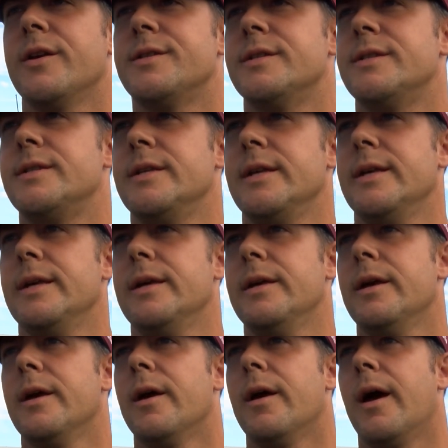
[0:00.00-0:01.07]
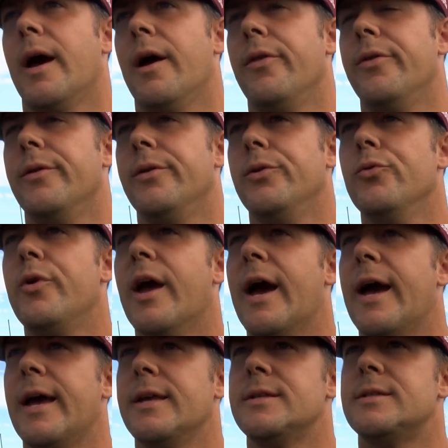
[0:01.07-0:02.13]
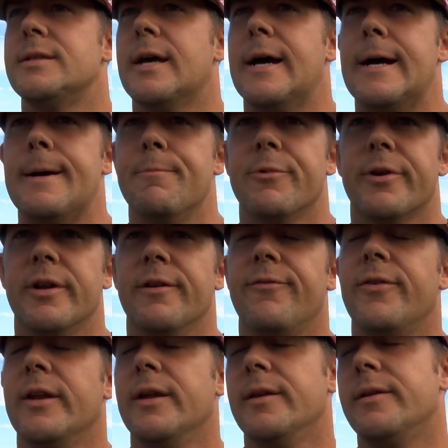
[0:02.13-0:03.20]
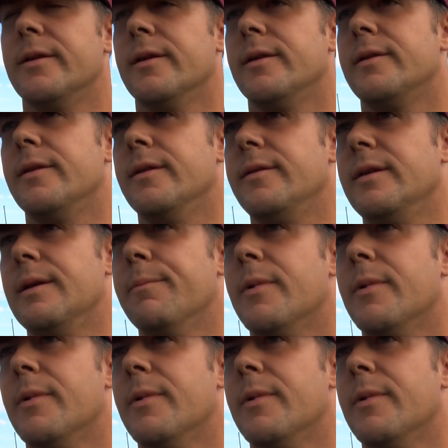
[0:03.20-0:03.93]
us to see how the new guys um, are going to fit into to the team,